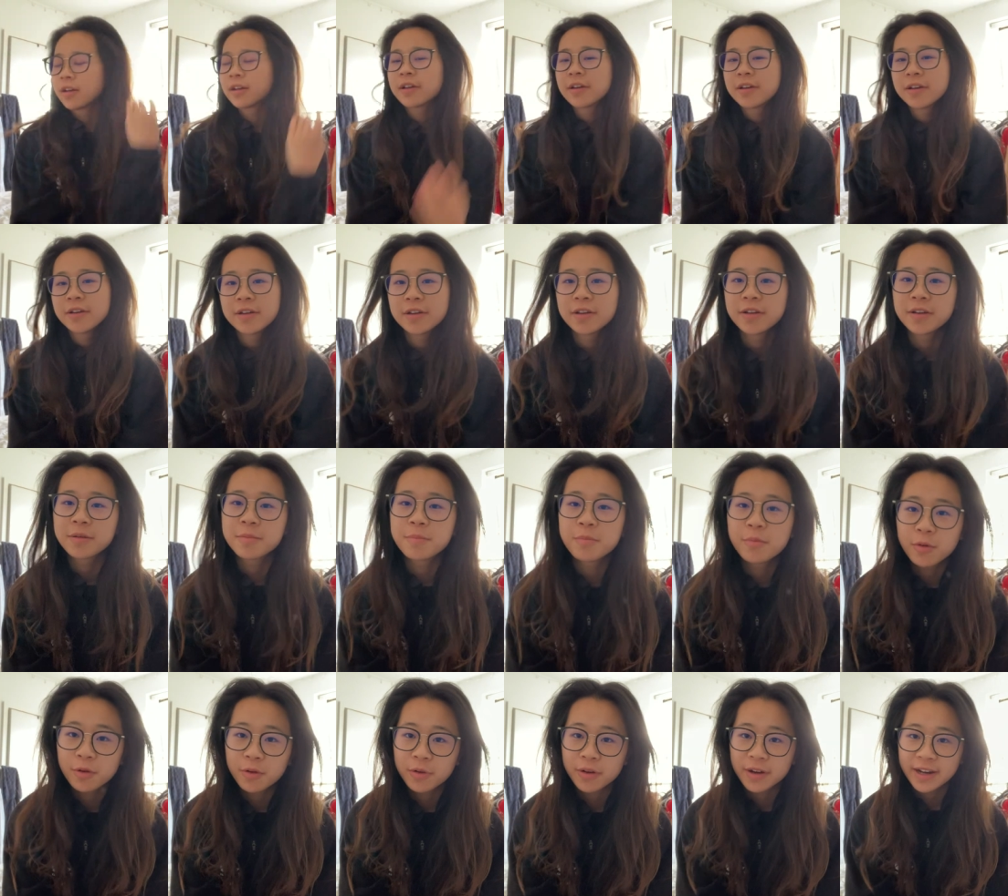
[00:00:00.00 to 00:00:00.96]
Good
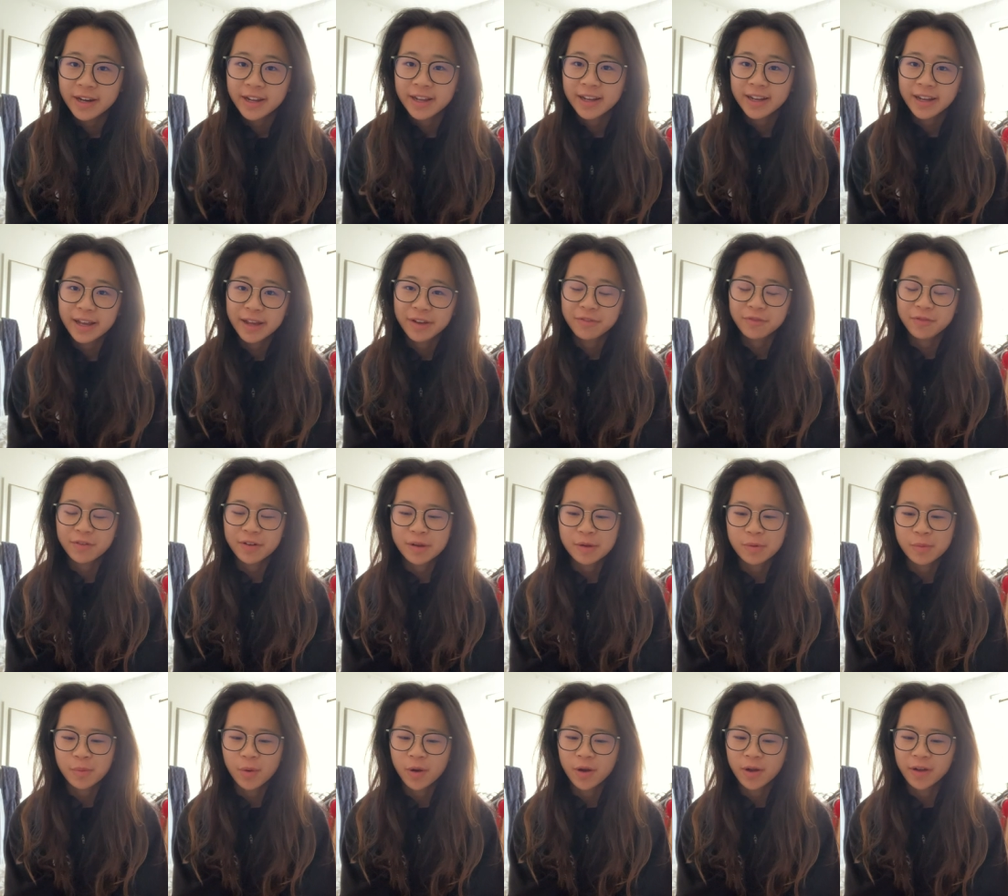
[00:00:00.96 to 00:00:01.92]
morning,
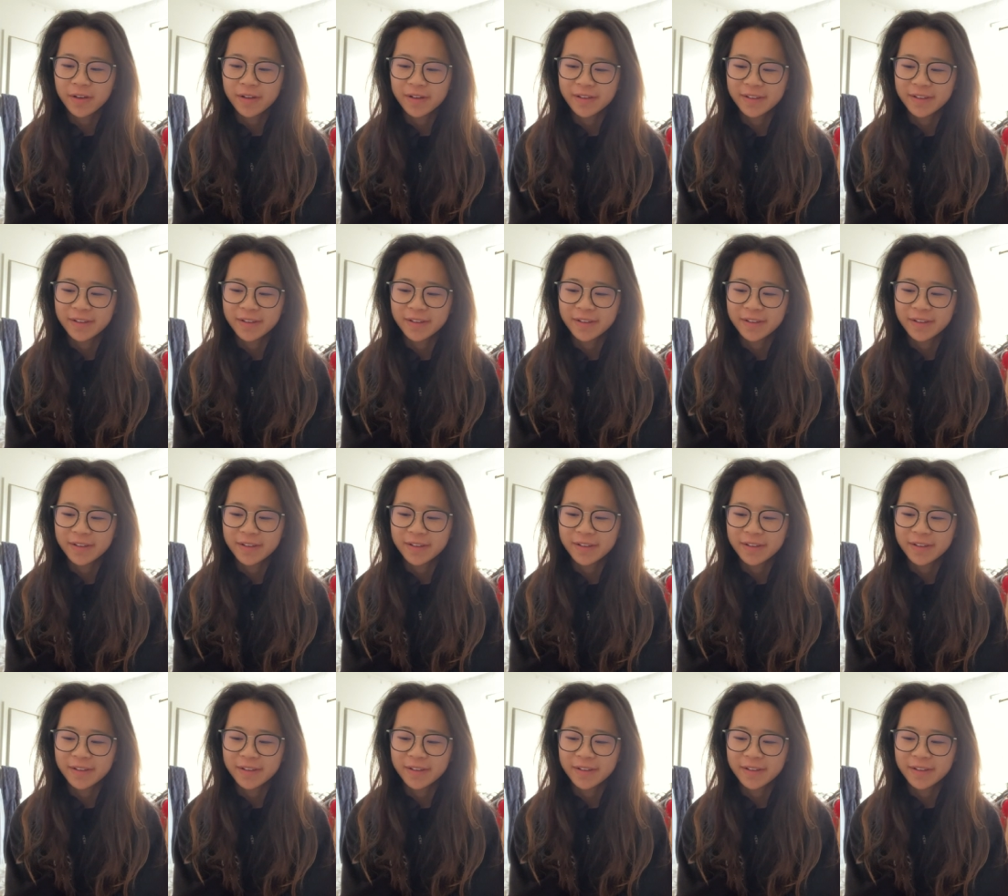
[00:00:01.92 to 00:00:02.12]
everyone.